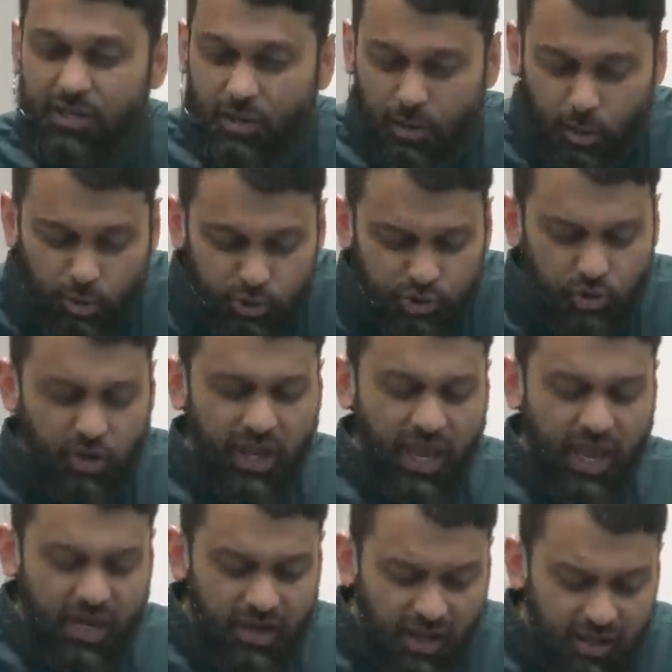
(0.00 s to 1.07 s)
closure
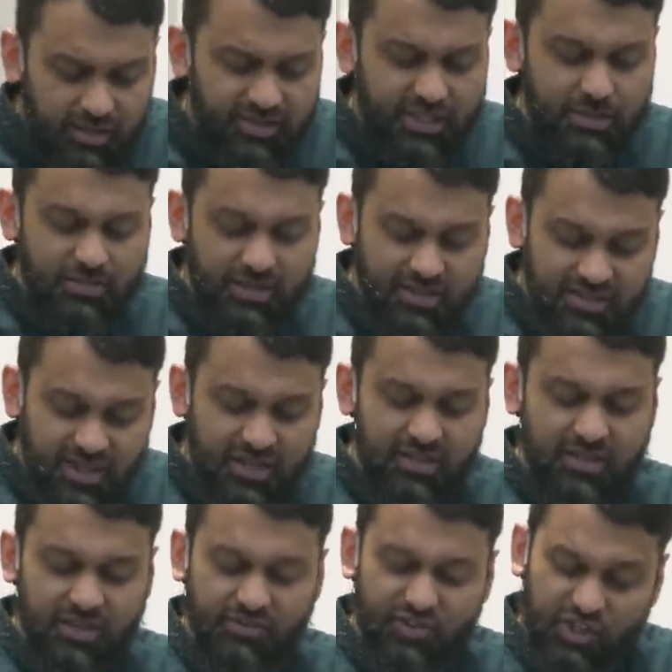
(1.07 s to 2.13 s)
and ultimate
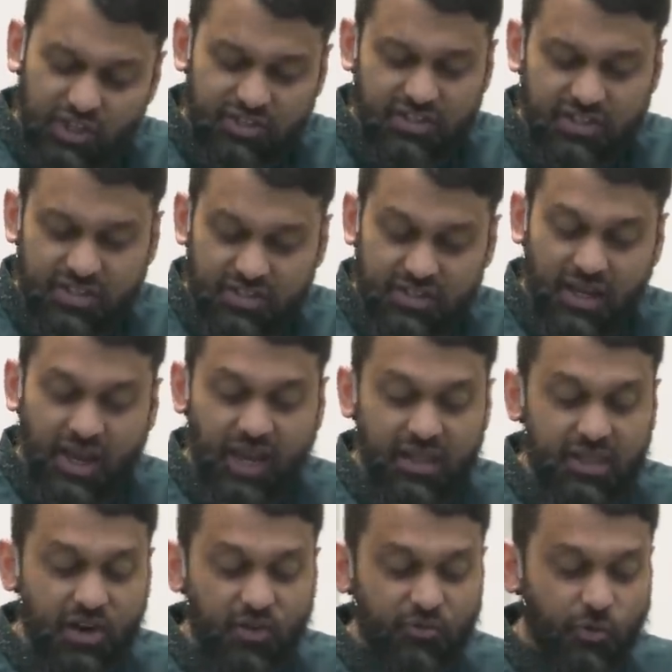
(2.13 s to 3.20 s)
sense of justice. And
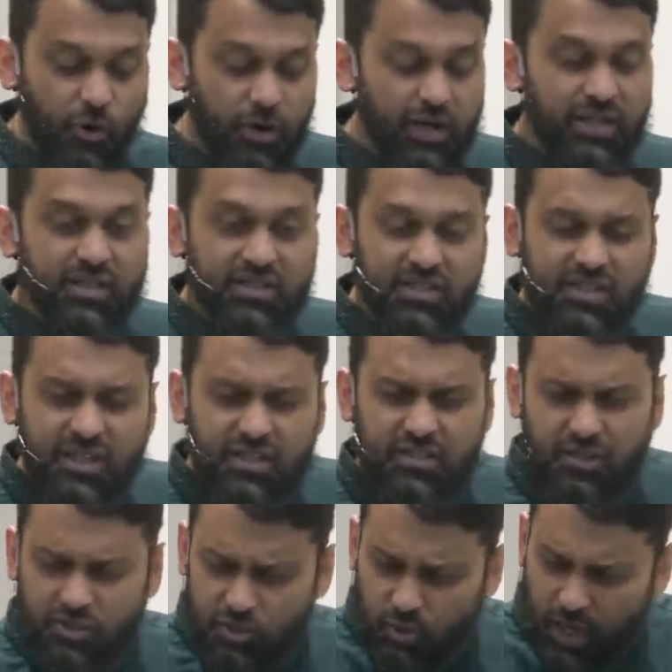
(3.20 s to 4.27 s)
therefore, this leads
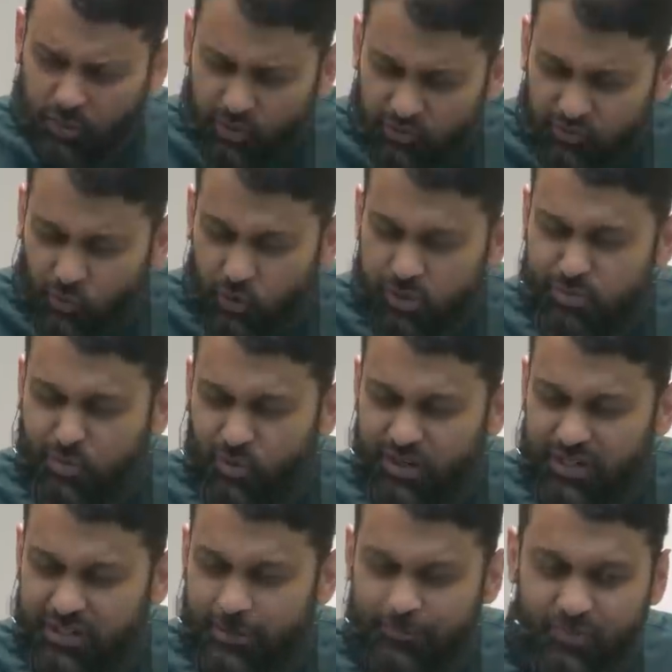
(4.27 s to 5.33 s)
us to our fourth
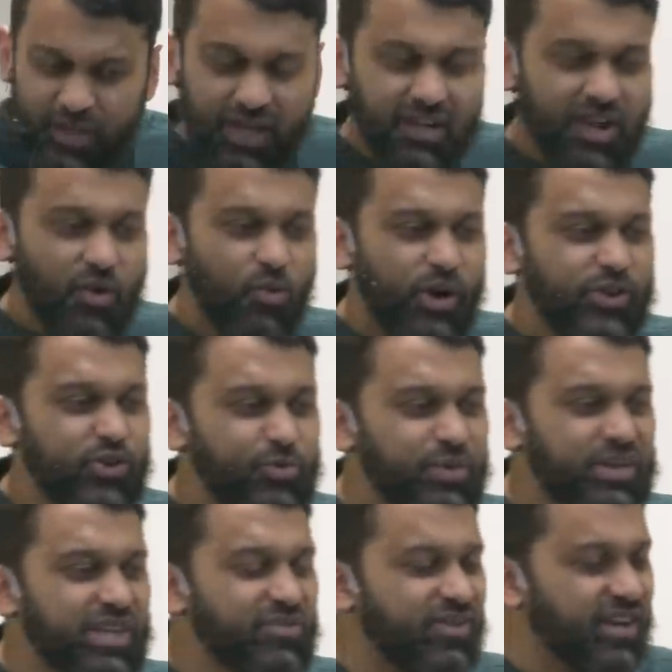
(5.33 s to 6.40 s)
point, that when you
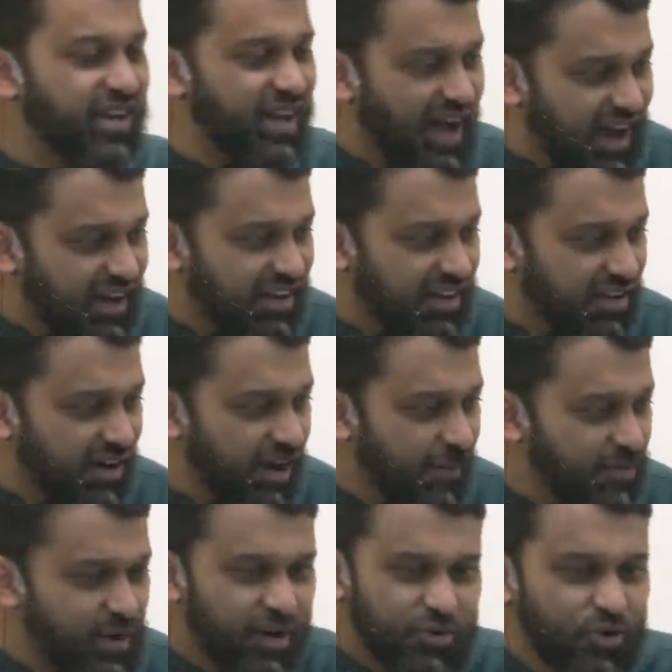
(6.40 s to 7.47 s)
believe in an akhirah,
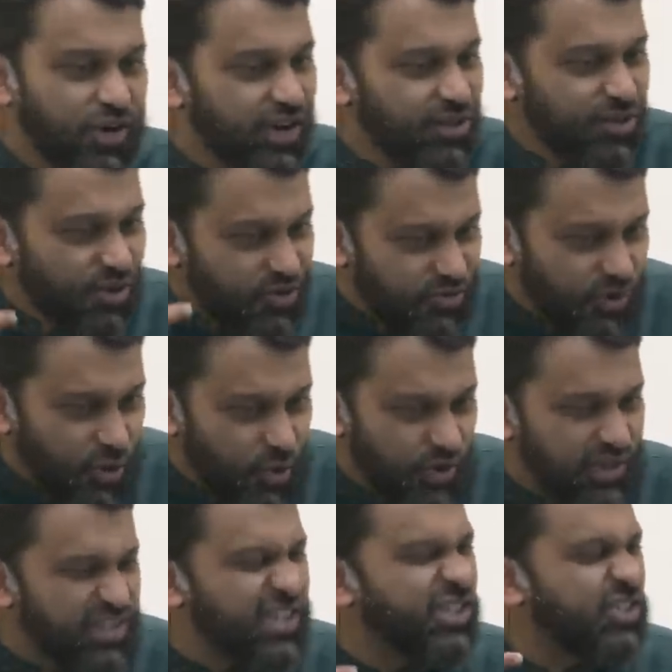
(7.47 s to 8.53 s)
you can look
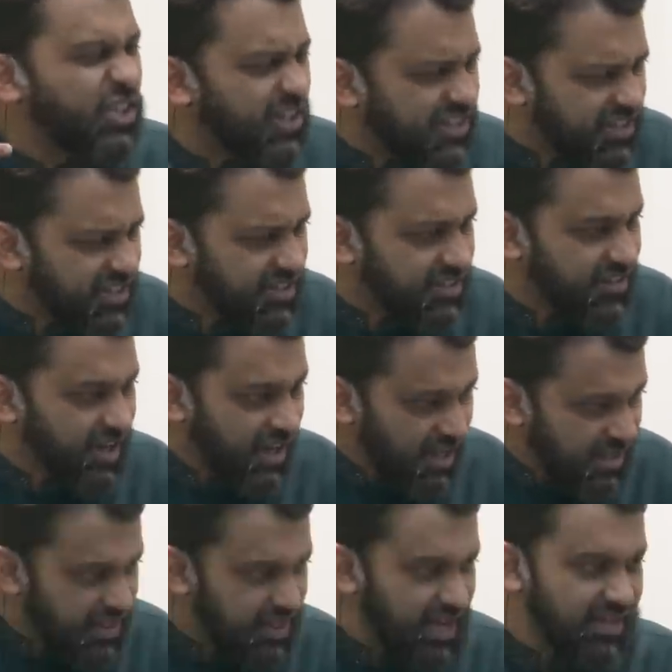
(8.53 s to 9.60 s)
forward to justice
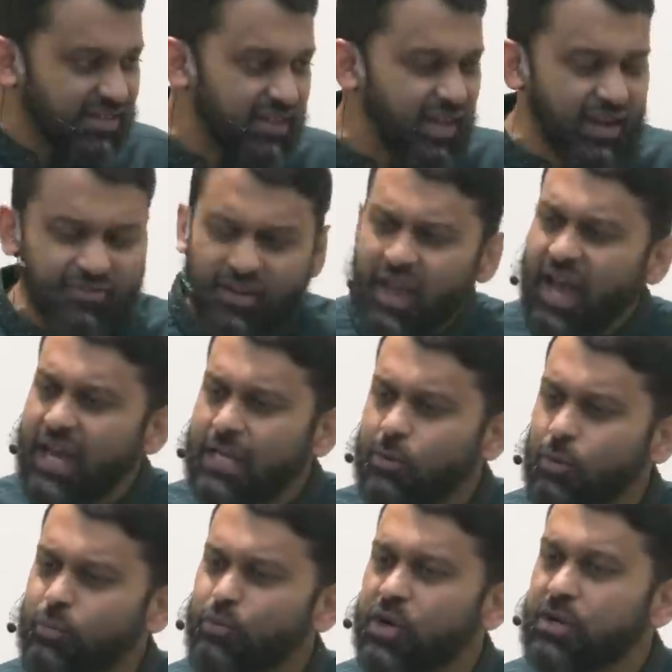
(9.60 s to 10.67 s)
in the next life, and it
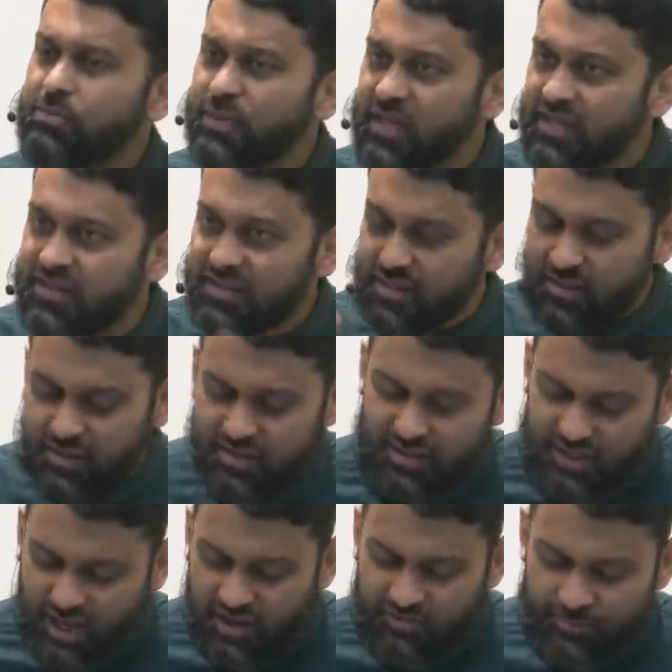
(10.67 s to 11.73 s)
will bring peace in this
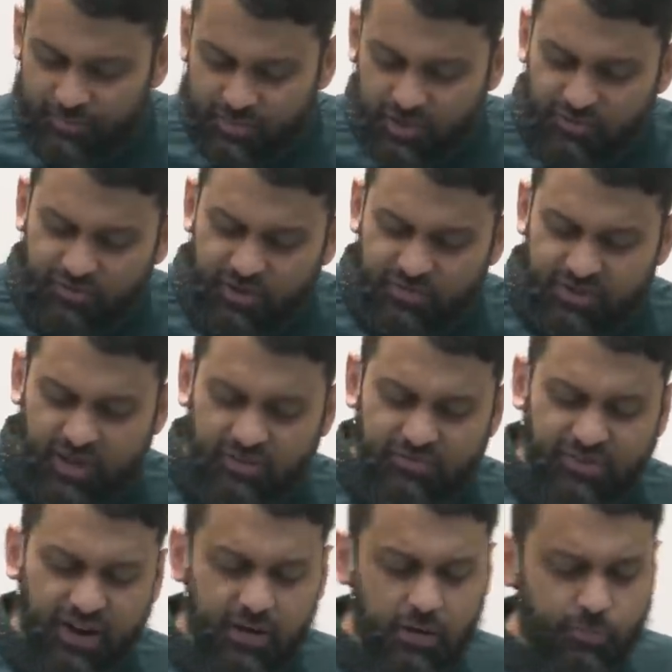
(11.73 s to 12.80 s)
life. The fifth and
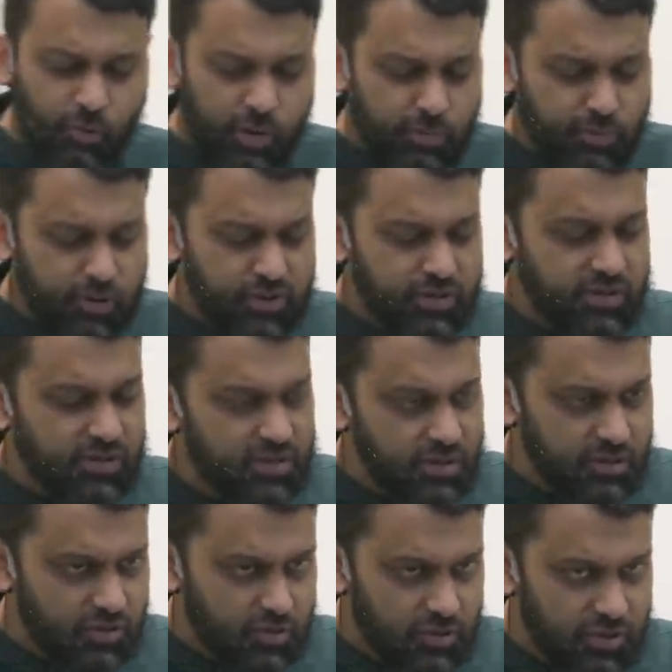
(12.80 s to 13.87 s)
final point, brothers and
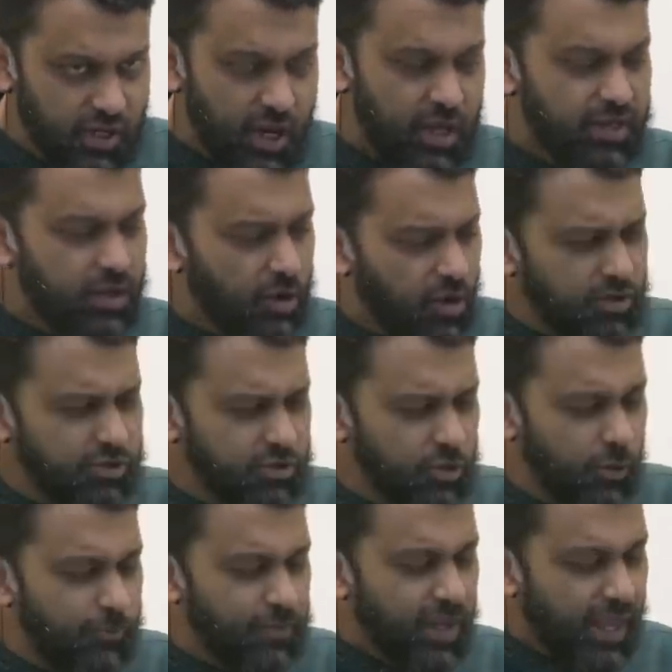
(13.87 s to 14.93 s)
sisters, that
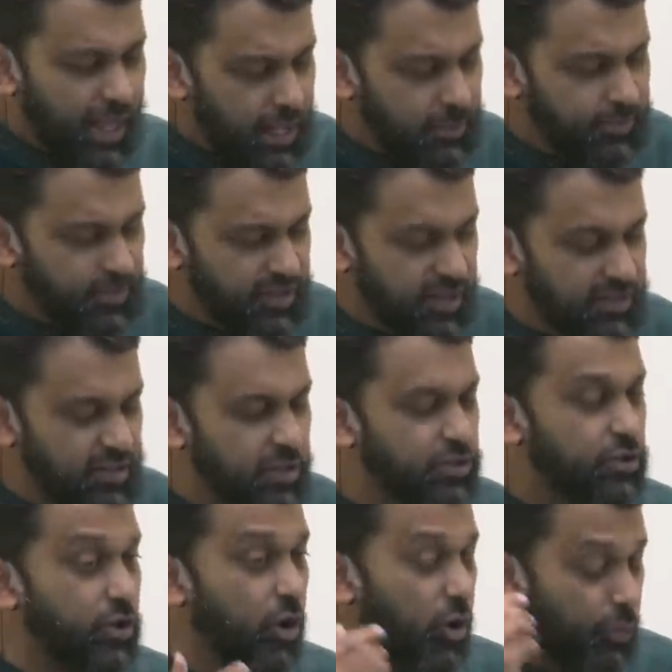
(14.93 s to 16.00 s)
also helps us
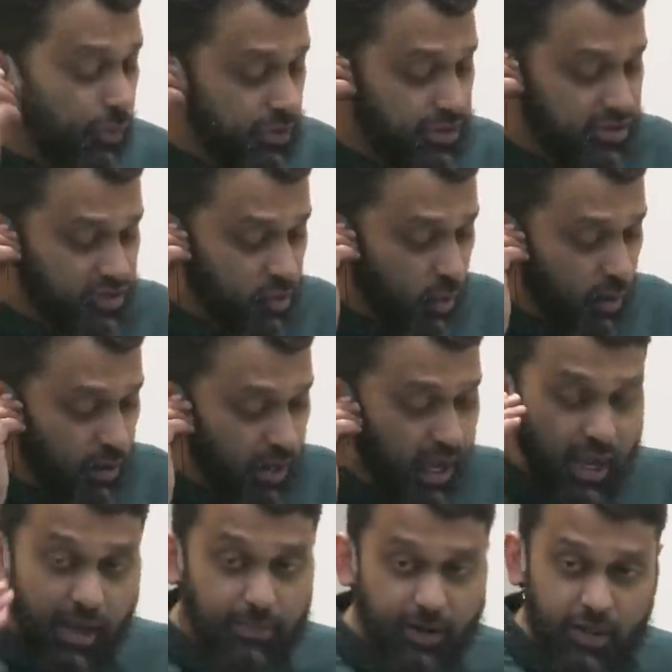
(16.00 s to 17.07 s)
to cope with this world.
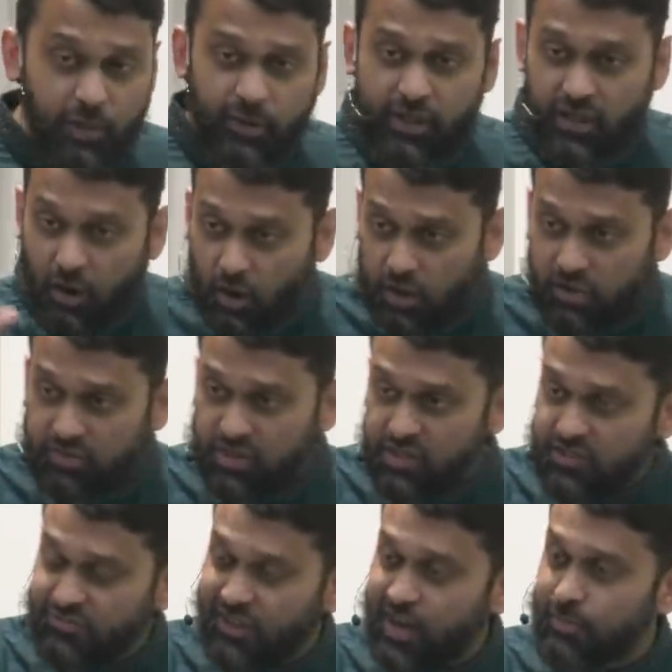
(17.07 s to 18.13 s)
And by the way, all of
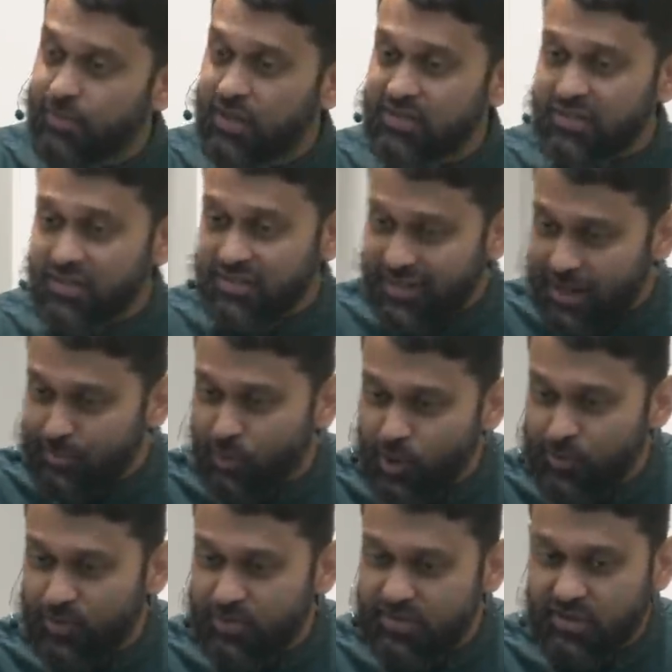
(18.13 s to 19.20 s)
these five blessings, I
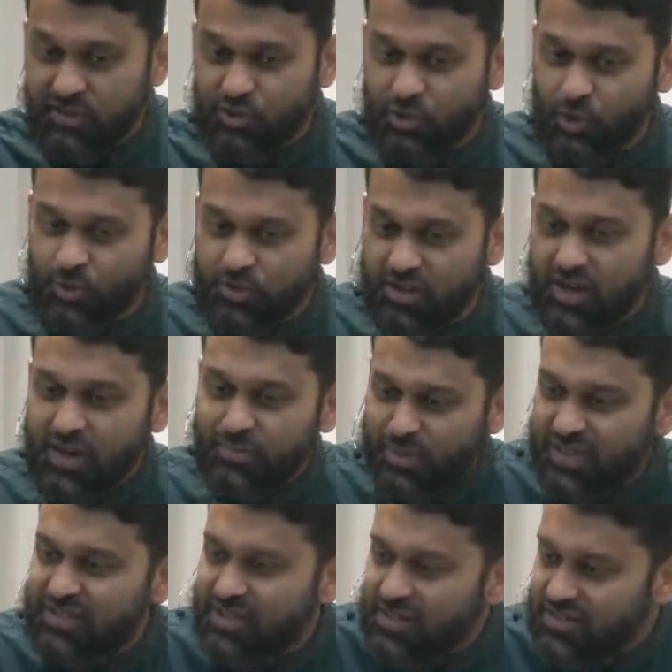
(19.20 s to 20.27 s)
purposely chose
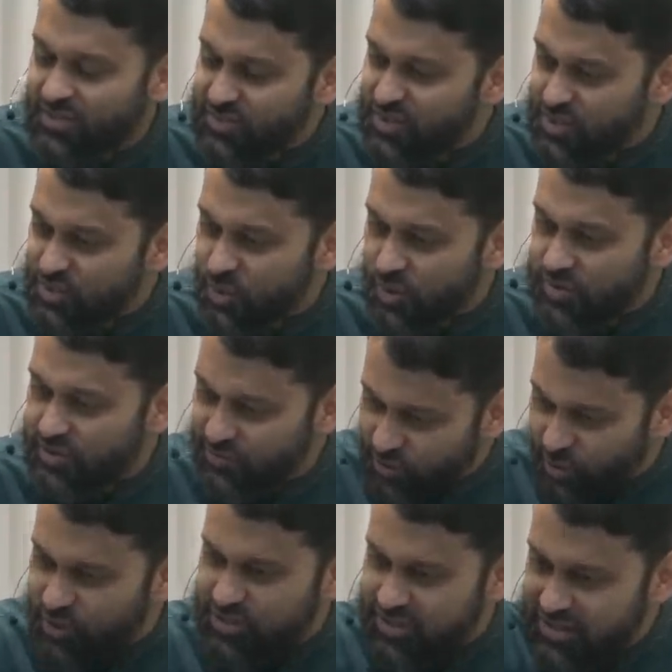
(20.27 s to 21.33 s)
blessings of this world. Of
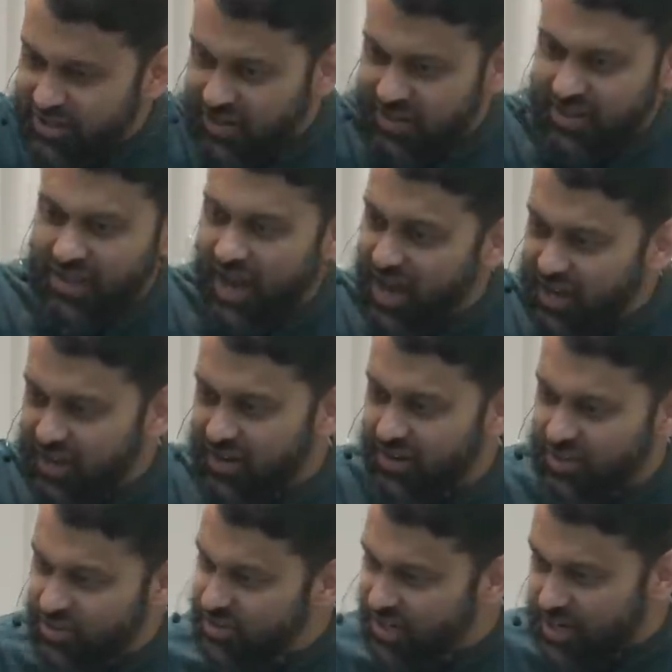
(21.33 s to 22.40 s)
course, in the akhirah,
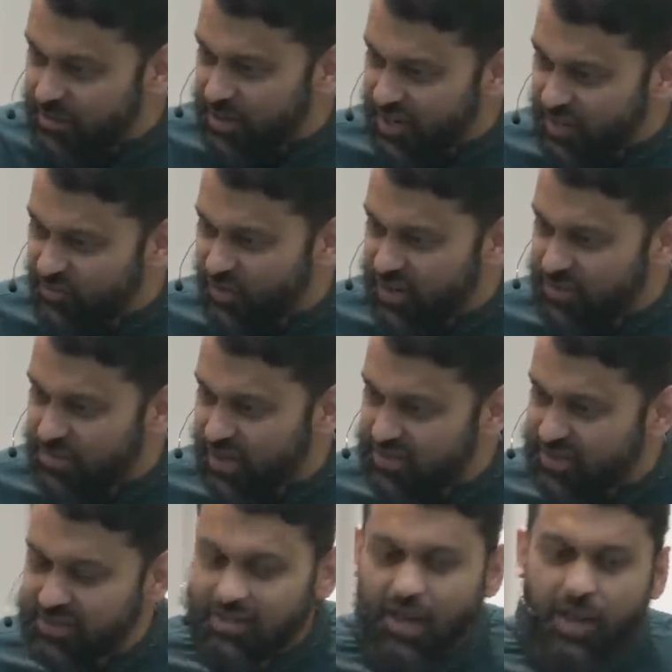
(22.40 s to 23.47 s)
there's going to be infinite
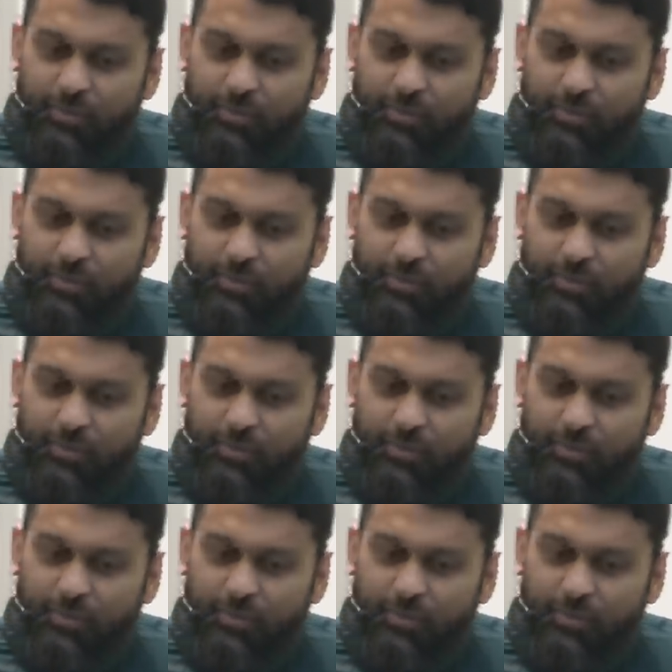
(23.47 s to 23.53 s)
blessings.